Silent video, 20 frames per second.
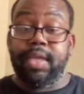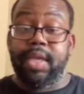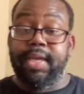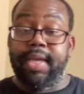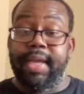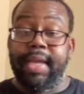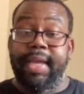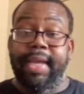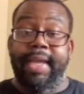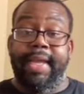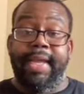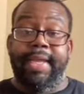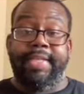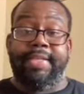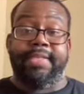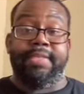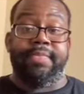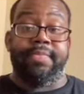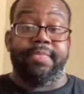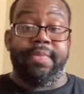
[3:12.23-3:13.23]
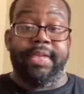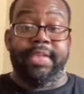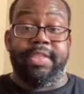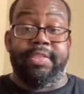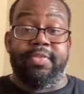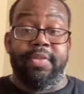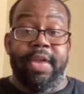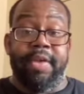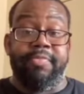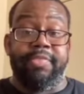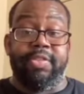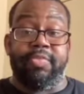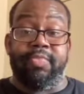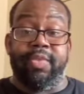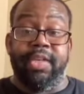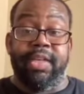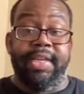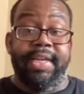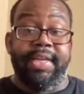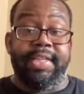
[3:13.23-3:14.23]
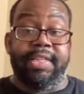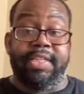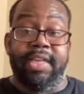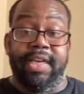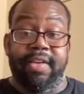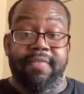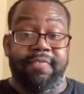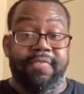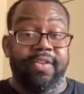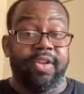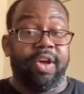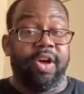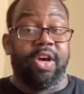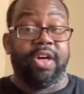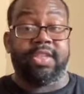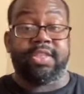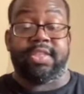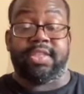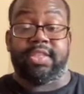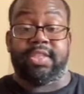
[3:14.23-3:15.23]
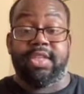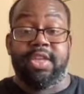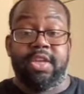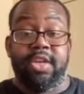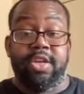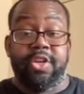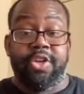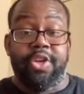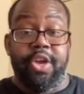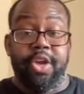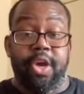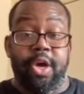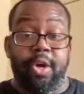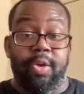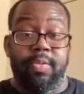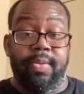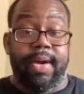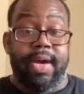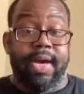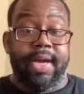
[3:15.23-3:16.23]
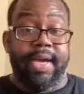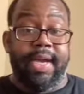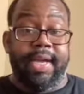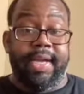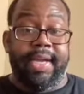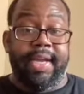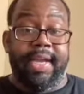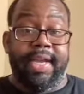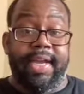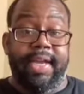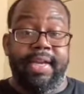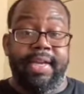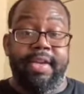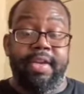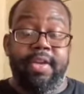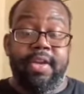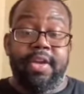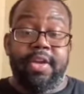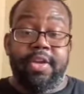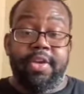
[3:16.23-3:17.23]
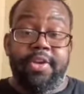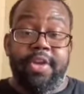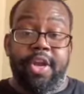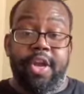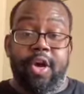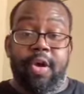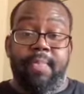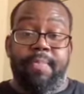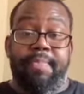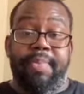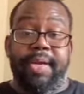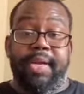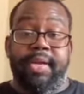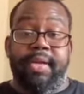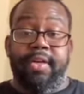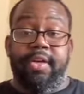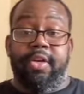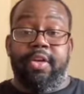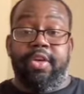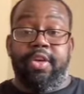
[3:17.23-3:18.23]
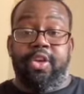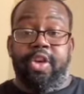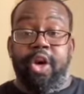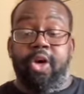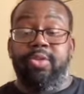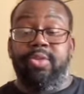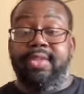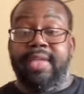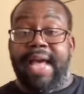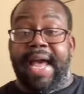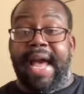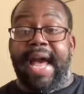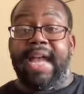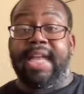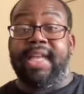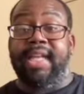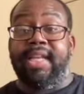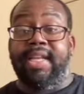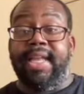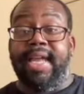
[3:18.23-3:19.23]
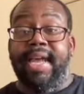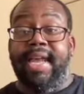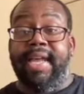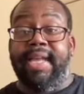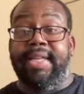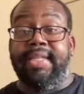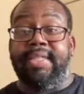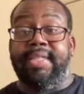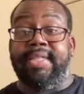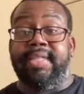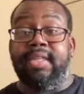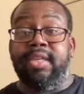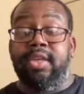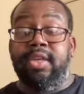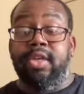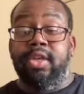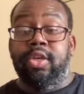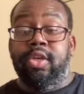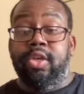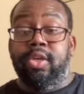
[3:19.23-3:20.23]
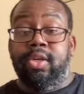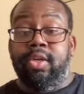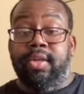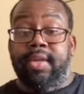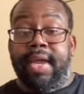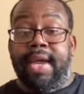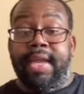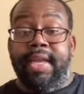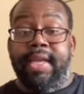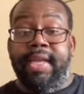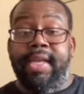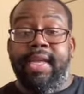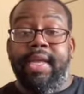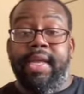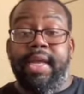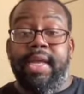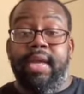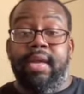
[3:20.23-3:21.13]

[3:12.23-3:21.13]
It was really a tough loss. You know, again, you know, but those accolades that he